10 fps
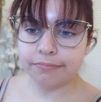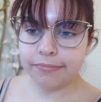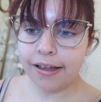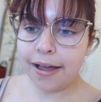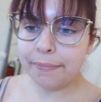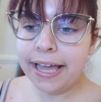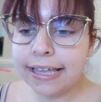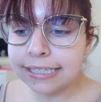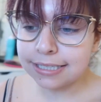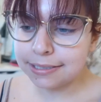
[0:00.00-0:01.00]
hot
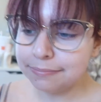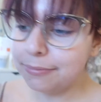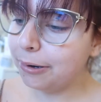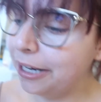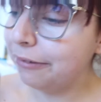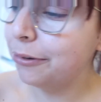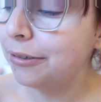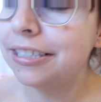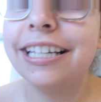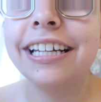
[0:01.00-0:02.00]
mess morning
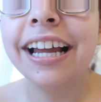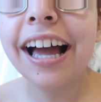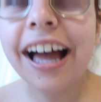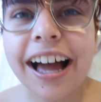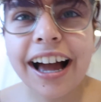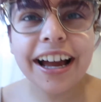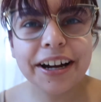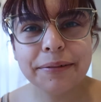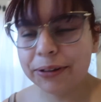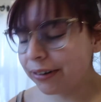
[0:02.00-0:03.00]
routine. I
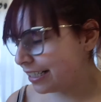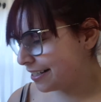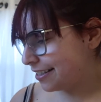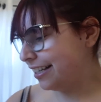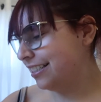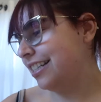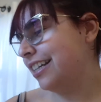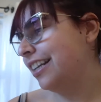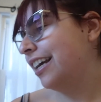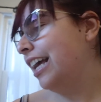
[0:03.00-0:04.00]
hope you guys liked
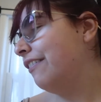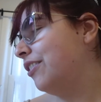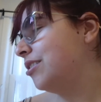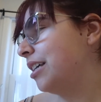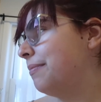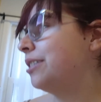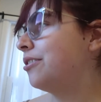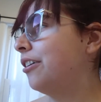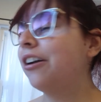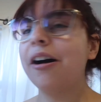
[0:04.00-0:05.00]
it. If you did, make
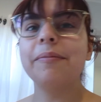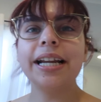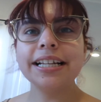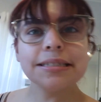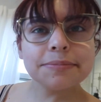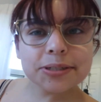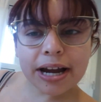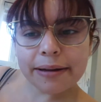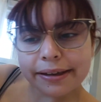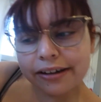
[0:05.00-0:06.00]
sure to like, comment, and
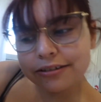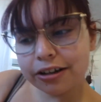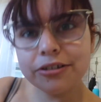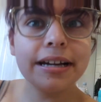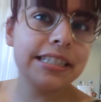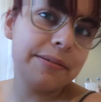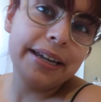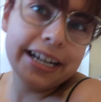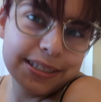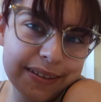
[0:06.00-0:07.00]
subscribe, and I'll talk to you guys in my
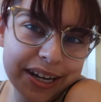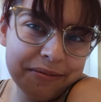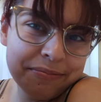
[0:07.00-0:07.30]
next video.